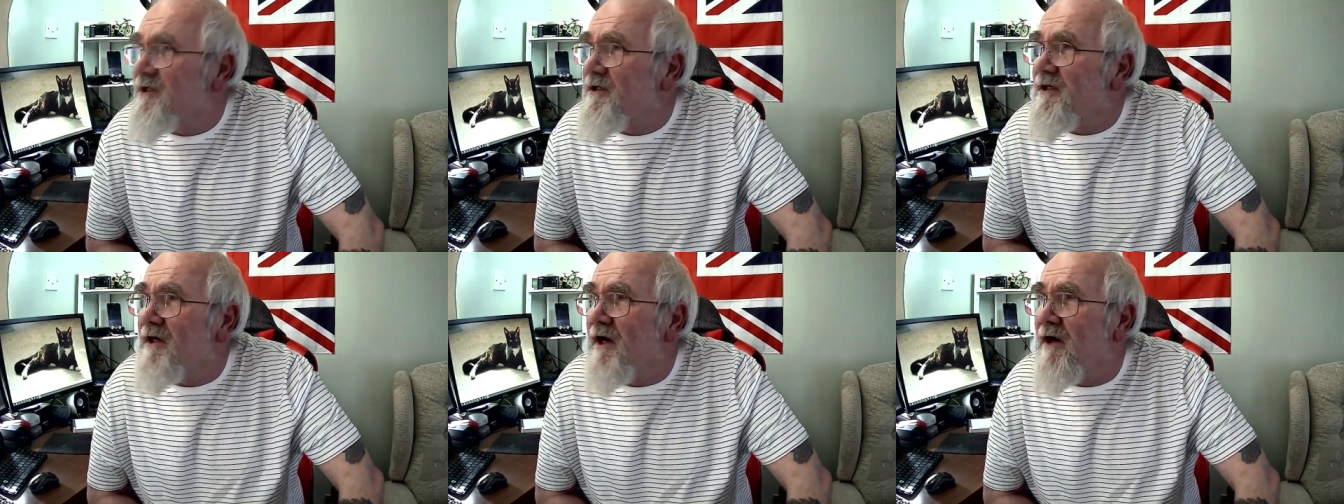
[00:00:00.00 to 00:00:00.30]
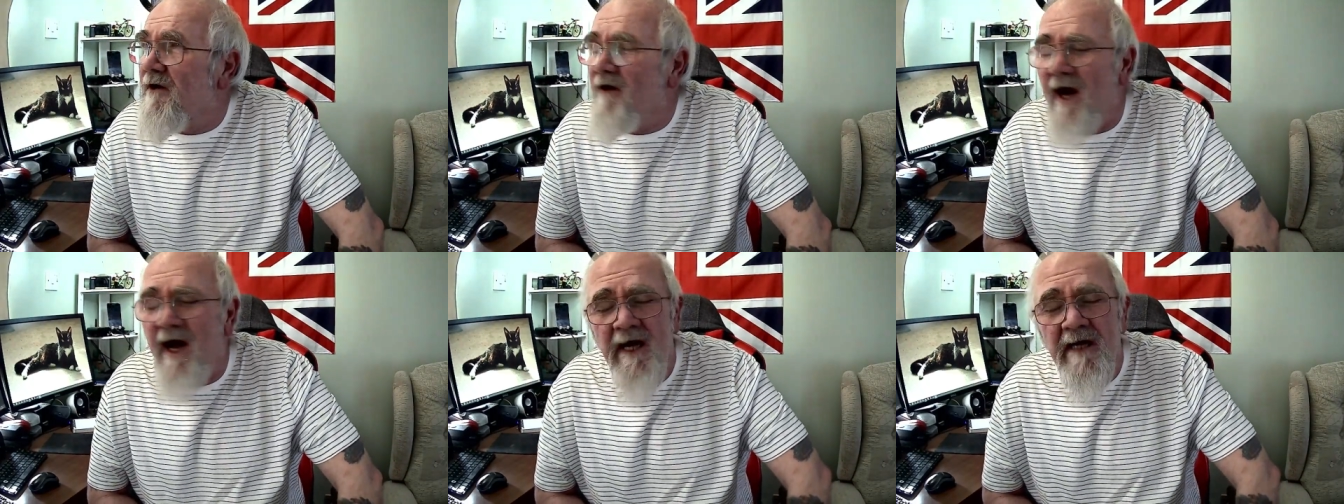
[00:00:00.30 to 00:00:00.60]

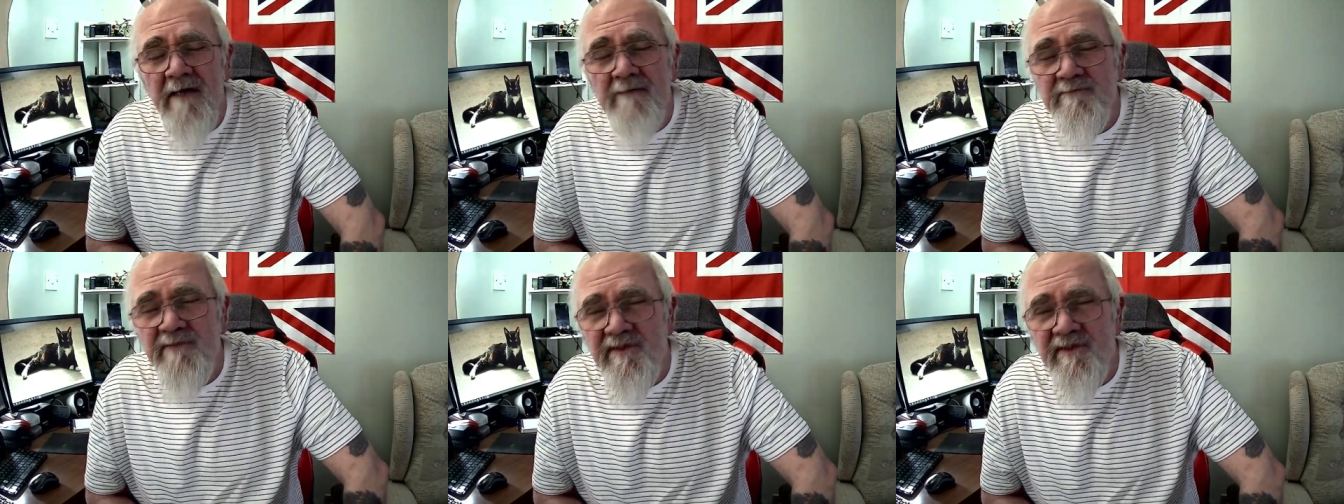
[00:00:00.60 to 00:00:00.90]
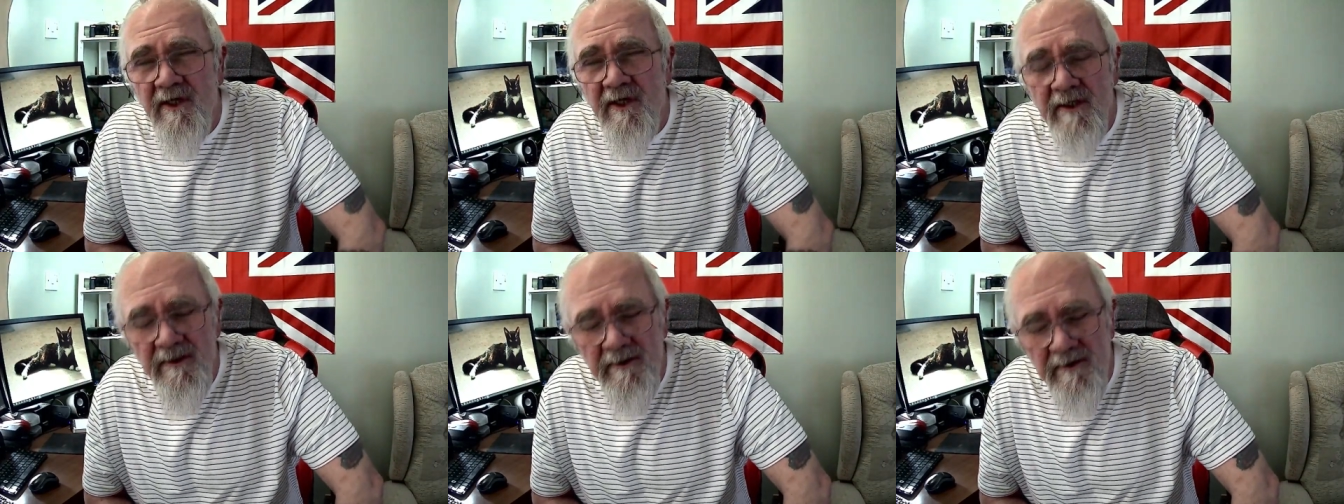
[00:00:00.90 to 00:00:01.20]
are
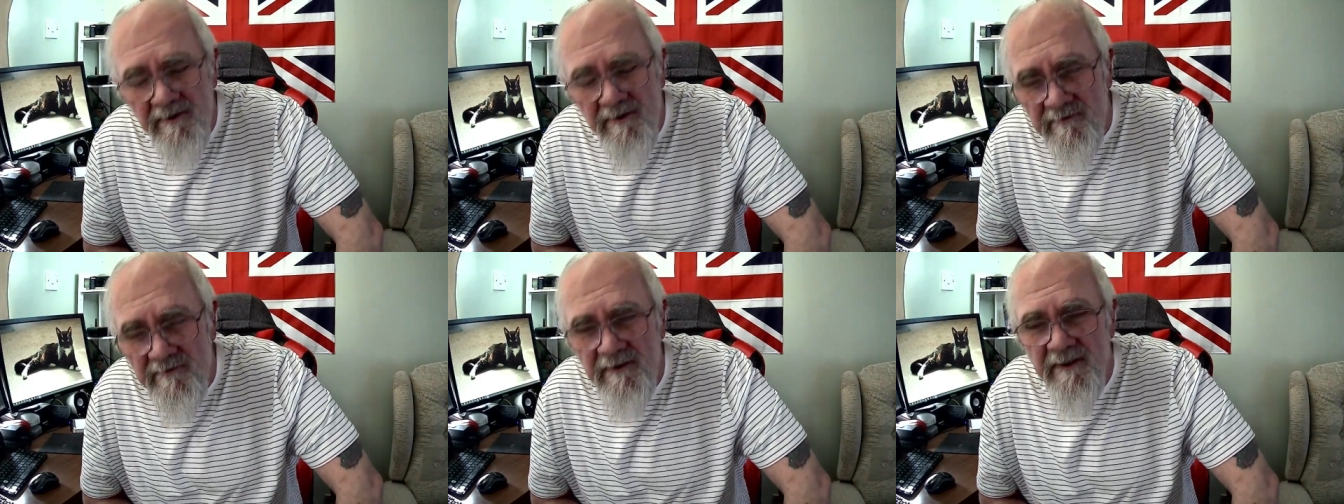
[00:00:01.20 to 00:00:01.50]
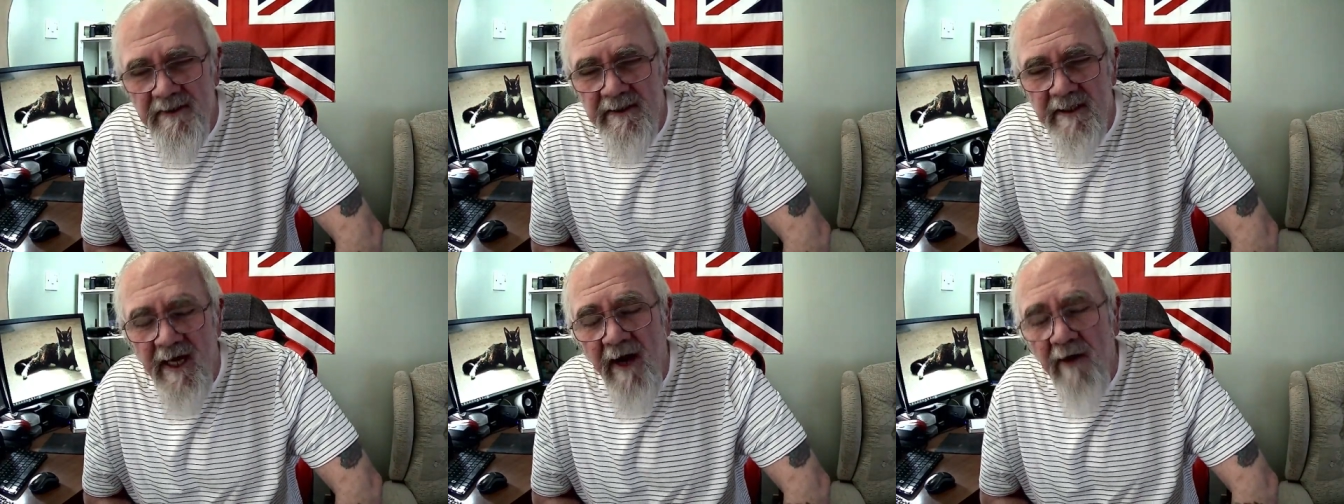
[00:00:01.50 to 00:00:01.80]

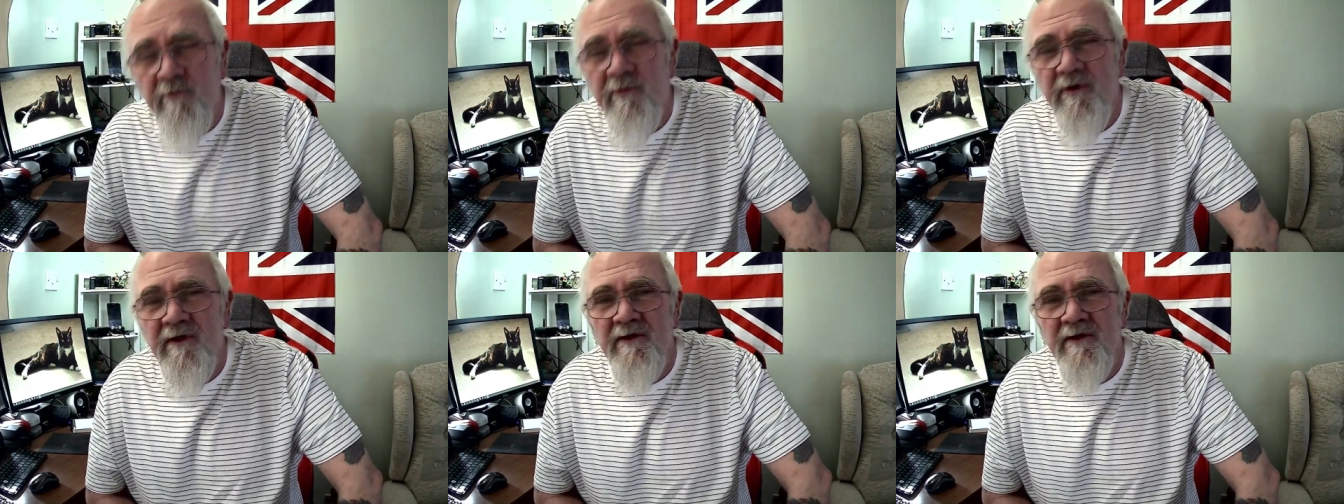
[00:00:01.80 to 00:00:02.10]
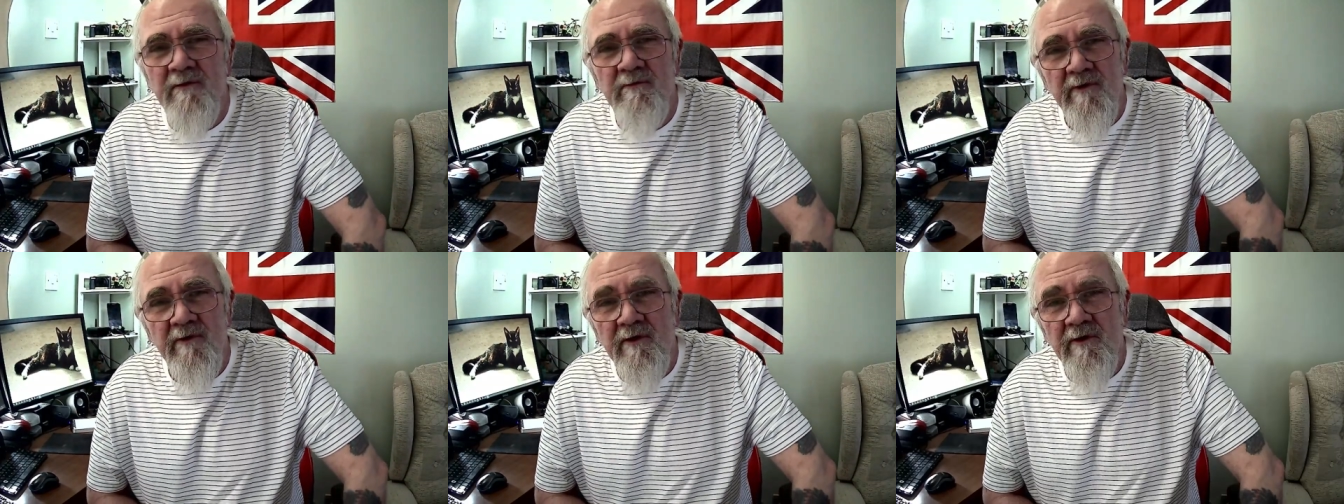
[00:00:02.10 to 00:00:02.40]
absolutely helping
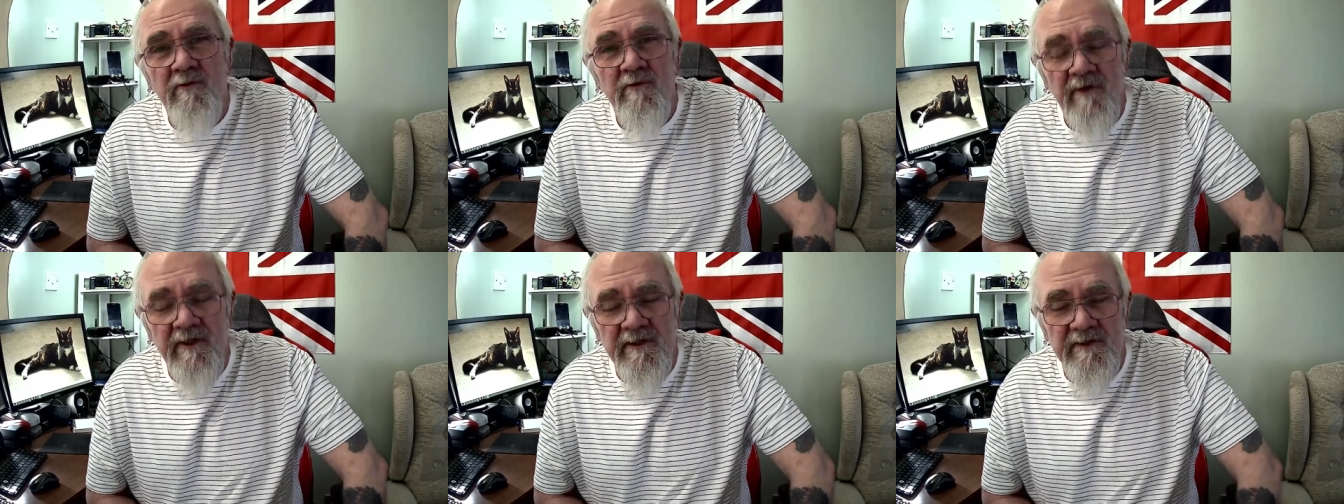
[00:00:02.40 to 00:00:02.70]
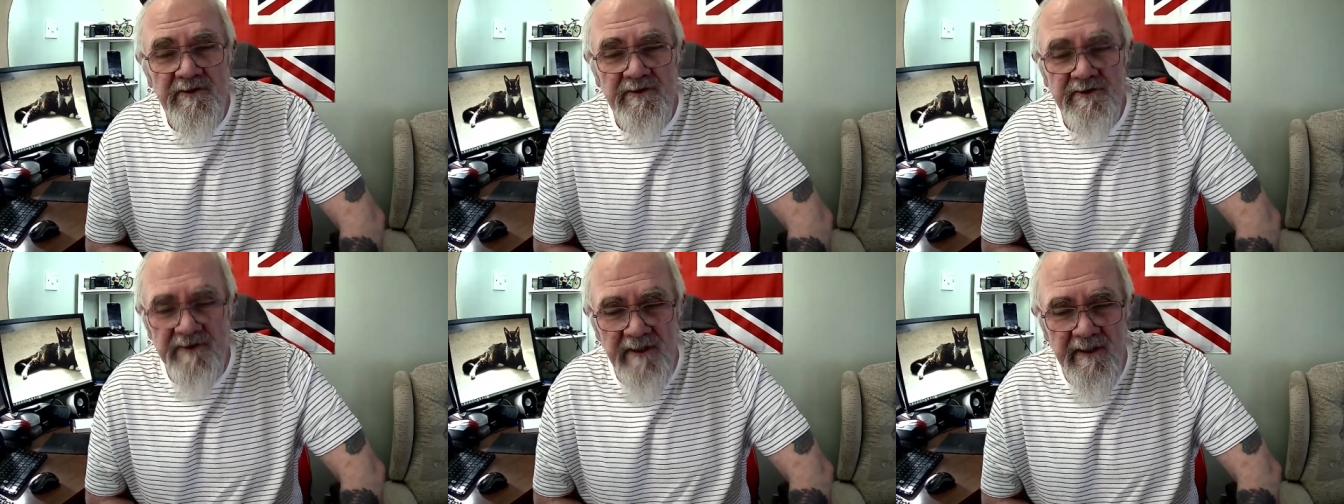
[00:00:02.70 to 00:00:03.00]
them with all this
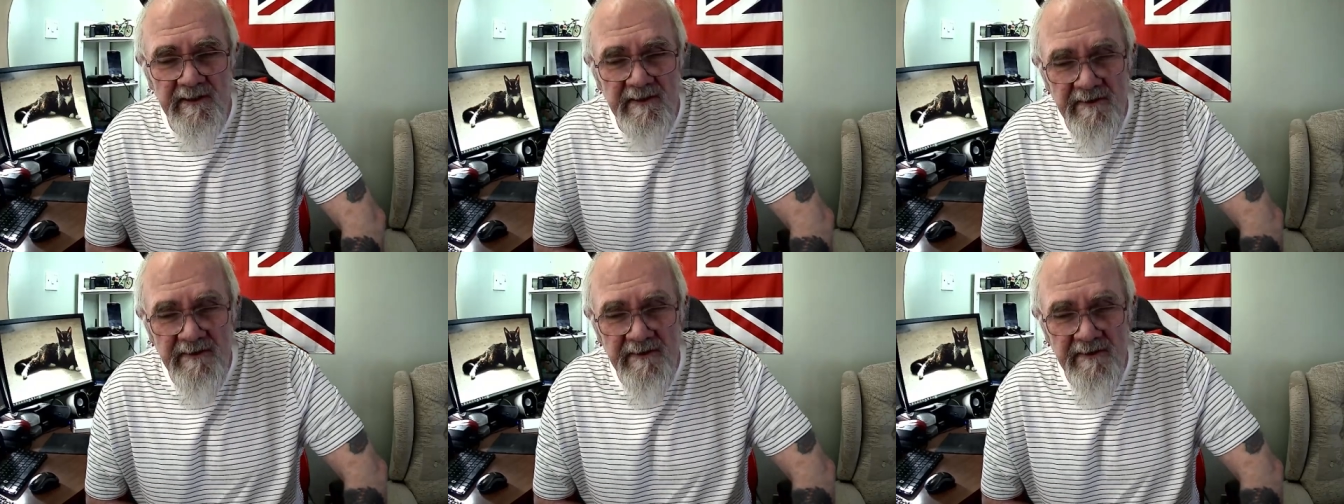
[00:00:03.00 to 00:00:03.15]
shit.